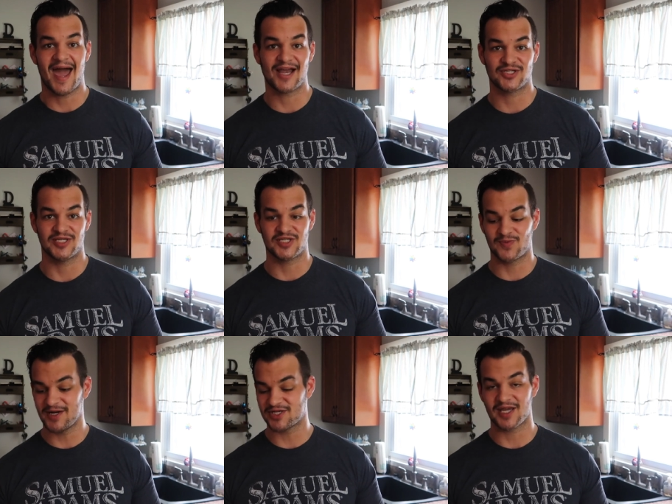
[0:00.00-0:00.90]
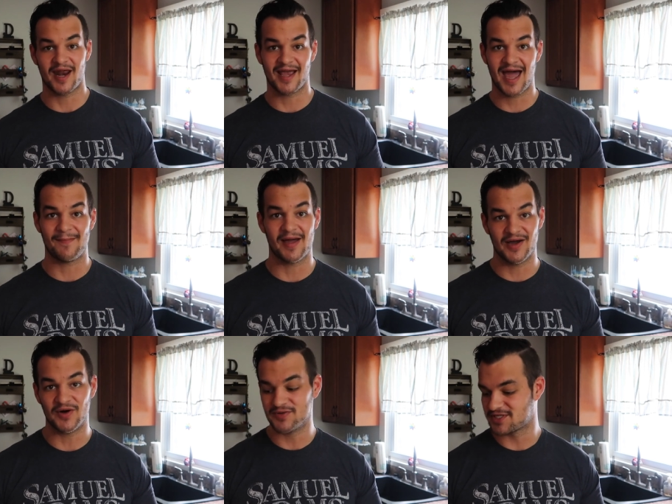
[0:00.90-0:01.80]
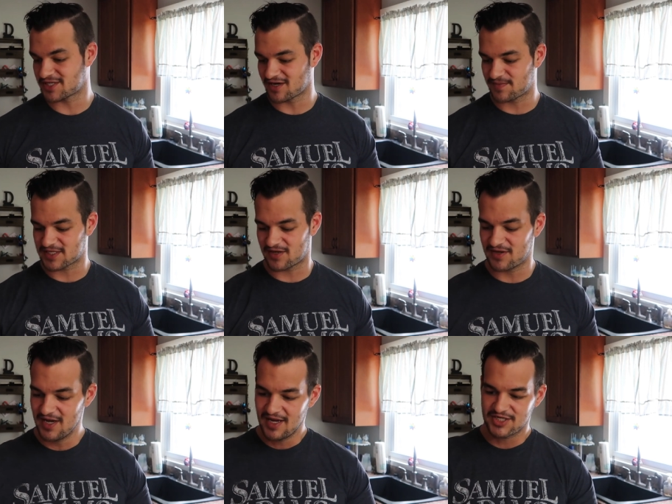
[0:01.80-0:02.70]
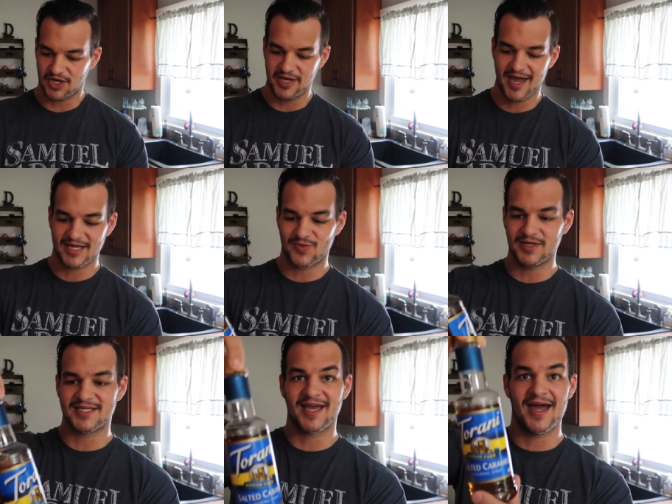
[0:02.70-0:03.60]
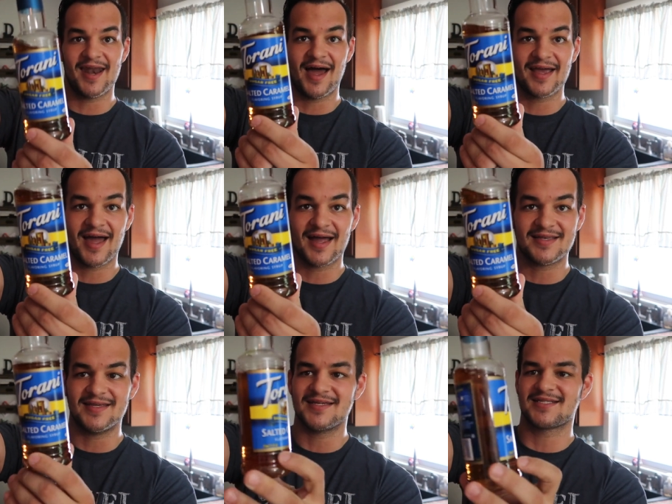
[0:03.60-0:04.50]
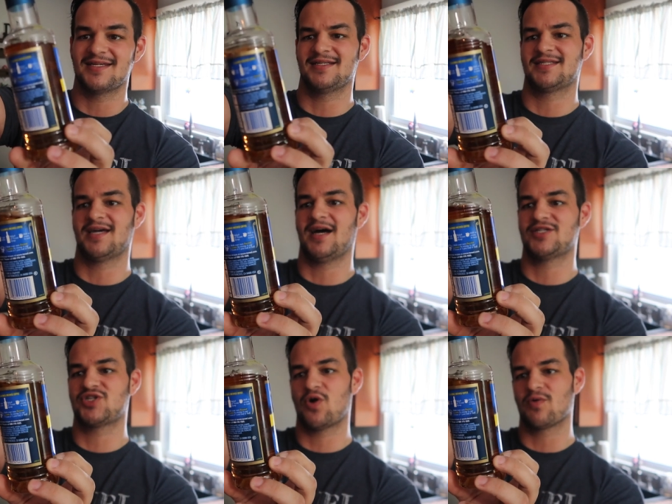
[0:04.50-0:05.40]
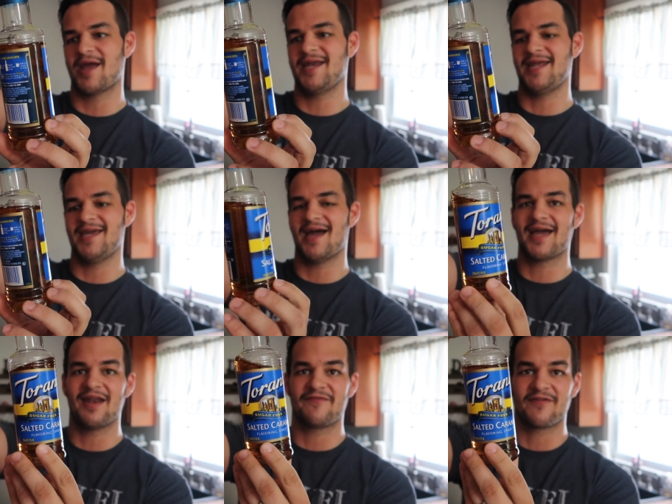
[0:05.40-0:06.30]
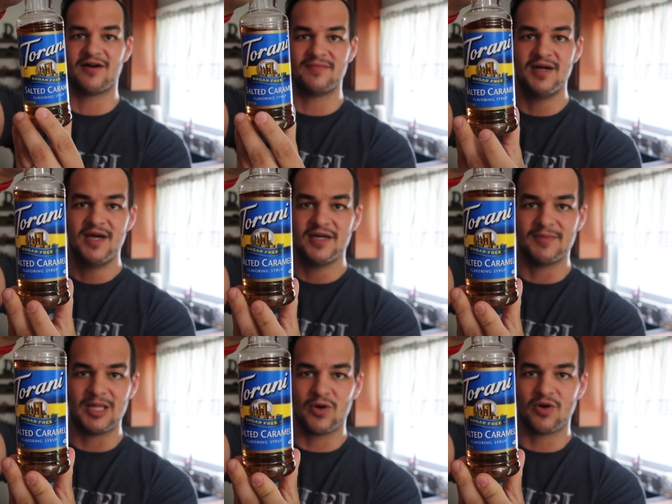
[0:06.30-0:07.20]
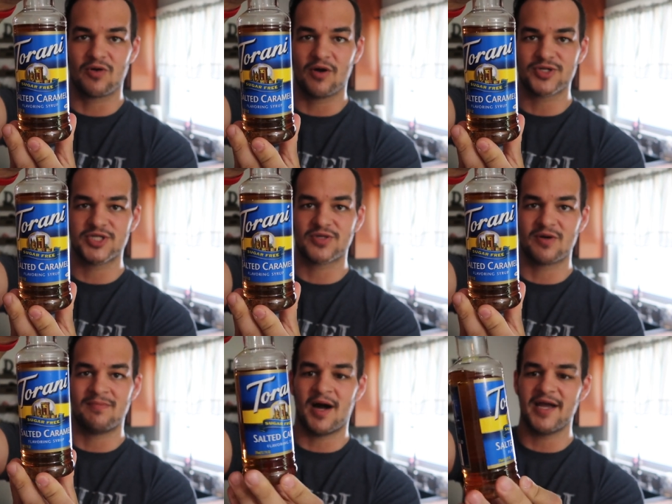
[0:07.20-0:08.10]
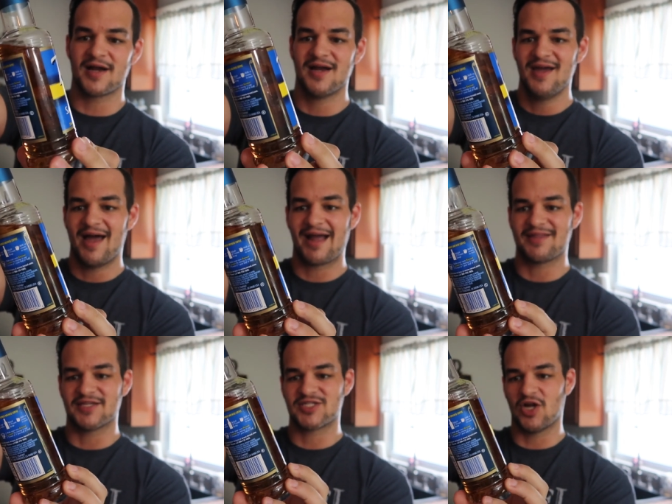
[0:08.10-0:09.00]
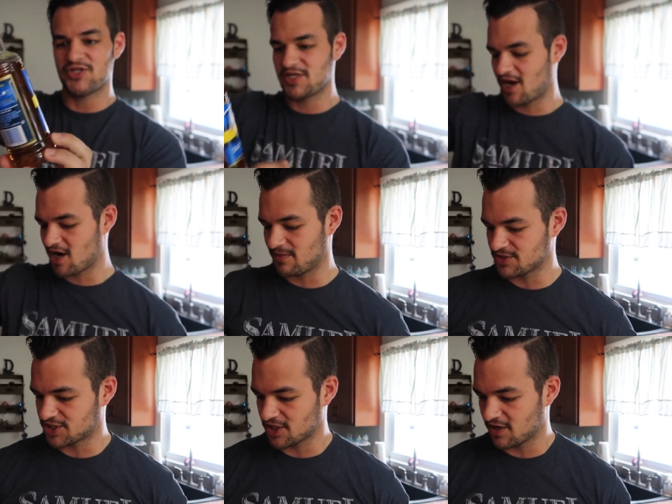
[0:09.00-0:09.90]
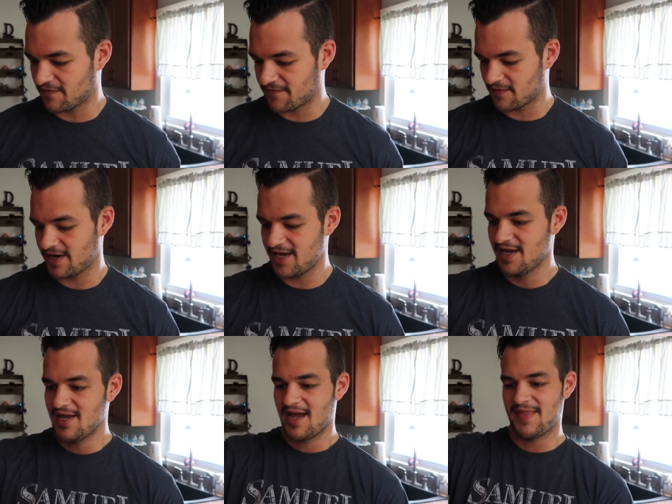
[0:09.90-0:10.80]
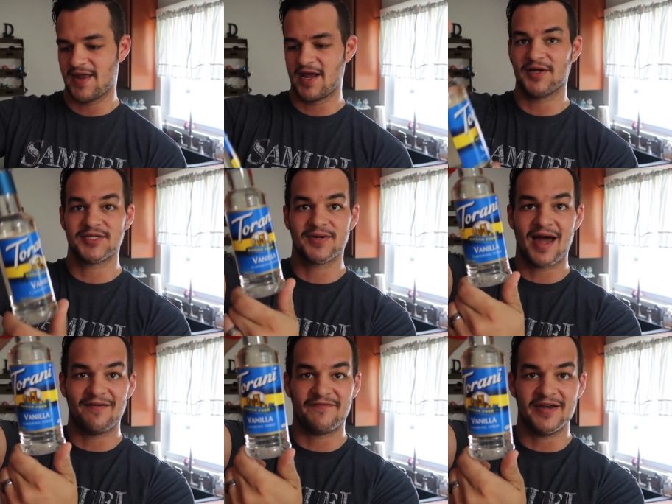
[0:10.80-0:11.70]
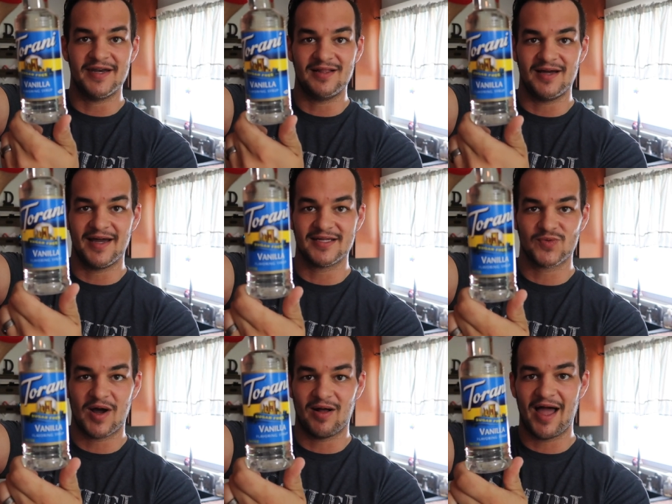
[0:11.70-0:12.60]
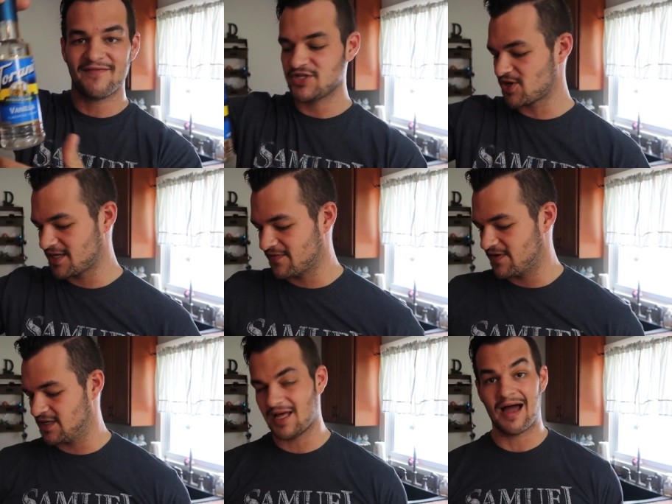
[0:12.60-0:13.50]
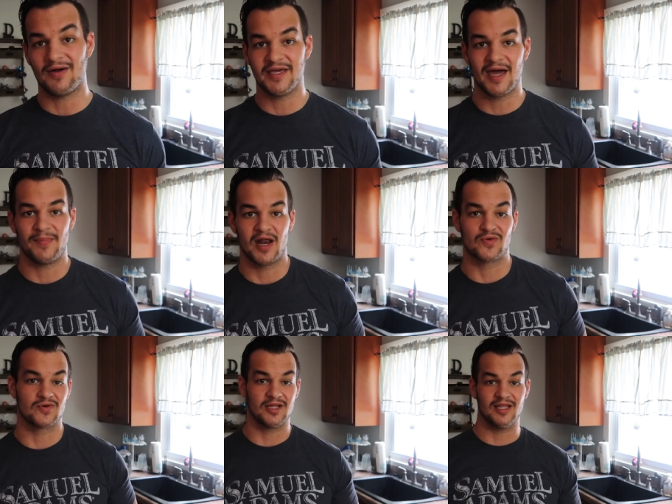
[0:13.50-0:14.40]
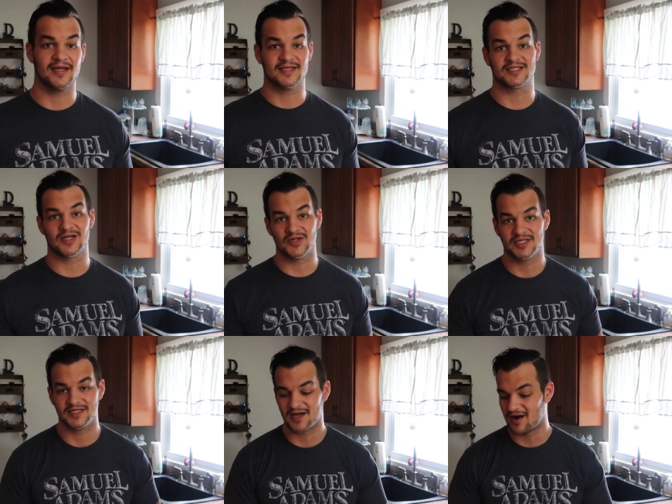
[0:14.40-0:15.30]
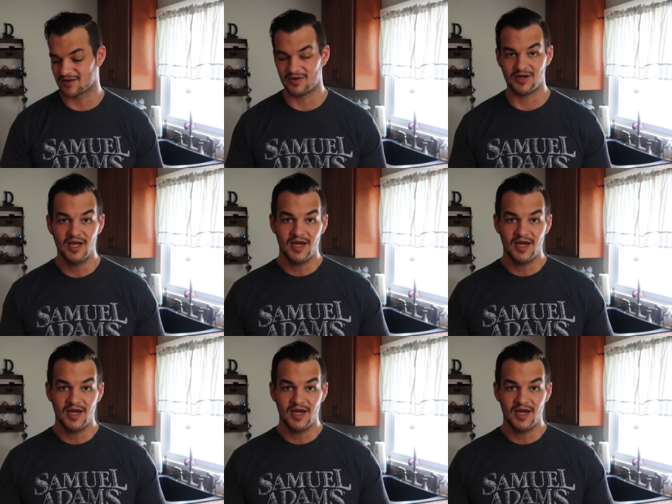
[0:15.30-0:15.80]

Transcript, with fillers: I actually switched and I got my own syrup so show you guys once again I got this it's uh, Torani I got it from my local grocery store Meijer I got the salted caramel sugar free and then I also got vanilla as well. Haven't tried the vanilla out yet, but I really like the salted caramel.